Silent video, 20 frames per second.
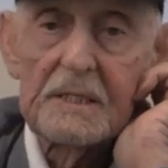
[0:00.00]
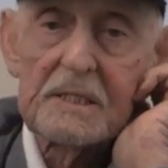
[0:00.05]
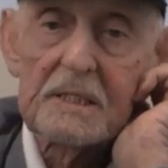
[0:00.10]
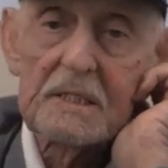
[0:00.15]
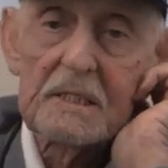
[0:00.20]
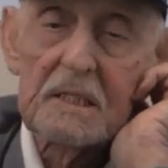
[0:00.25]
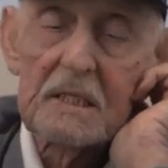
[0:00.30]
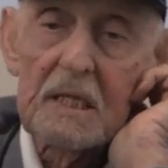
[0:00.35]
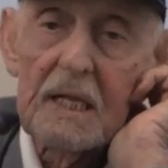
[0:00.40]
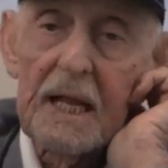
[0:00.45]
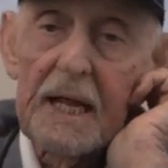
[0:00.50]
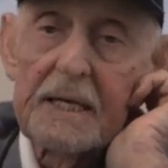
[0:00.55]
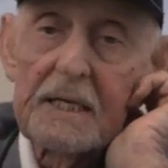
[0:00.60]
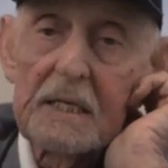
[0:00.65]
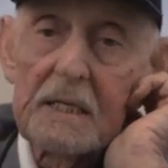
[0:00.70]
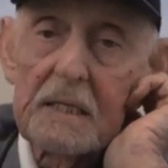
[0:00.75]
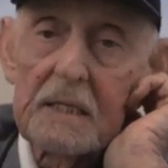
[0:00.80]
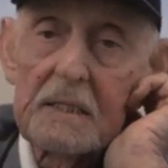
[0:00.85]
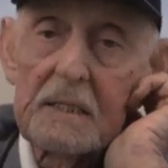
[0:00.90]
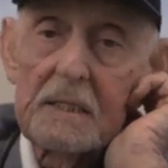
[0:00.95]

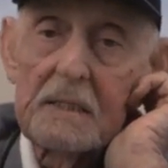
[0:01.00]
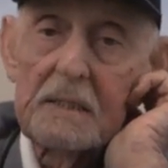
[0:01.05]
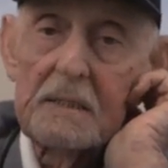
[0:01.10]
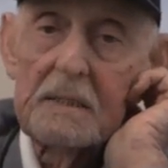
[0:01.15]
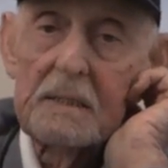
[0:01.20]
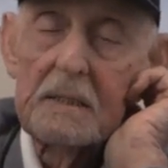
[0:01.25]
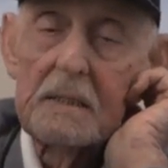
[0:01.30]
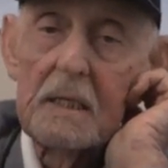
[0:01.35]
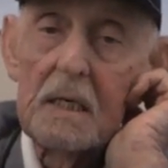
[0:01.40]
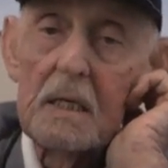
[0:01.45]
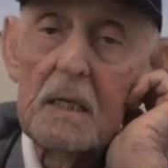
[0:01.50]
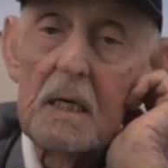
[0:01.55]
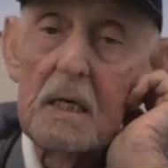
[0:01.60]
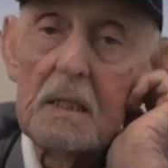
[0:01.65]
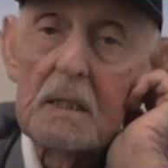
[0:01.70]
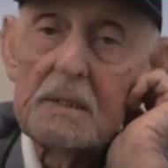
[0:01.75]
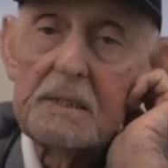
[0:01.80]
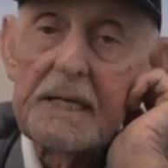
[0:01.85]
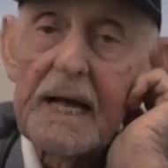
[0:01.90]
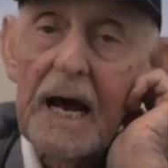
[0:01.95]
slightly
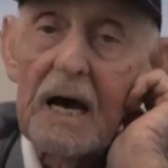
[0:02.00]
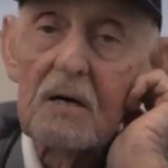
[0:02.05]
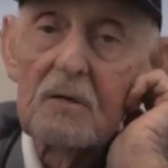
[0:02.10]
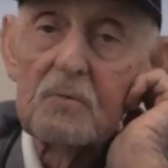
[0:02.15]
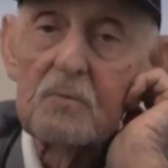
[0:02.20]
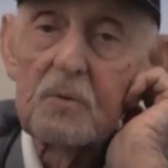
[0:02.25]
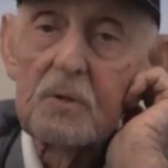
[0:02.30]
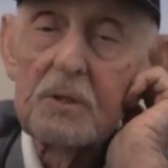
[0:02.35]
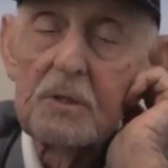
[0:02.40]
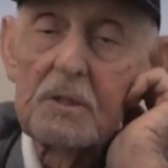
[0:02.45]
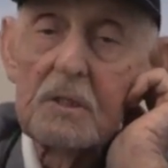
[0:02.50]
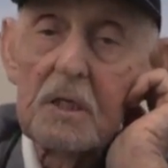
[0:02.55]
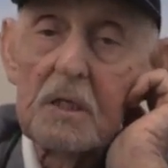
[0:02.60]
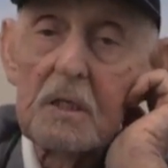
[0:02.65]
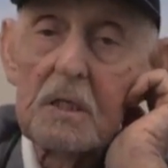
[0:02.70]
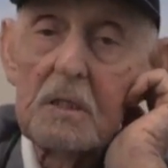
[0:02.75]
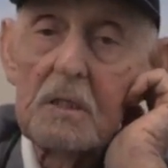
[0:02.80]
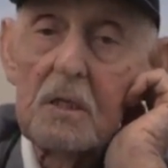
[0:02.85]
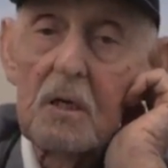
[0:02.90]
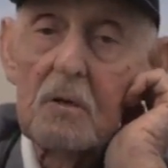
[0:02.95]
downward
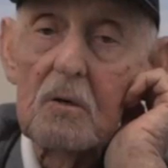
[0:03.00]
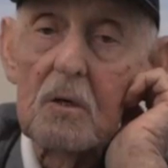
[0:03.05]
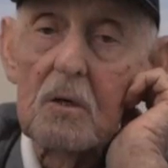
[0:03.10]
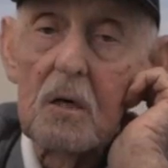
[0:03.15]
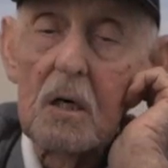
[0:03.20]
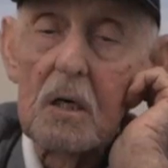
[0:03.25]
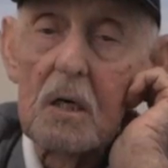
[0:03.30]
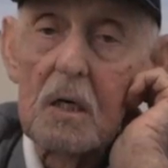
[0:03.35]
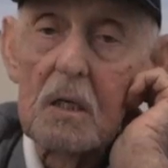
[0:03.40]
no,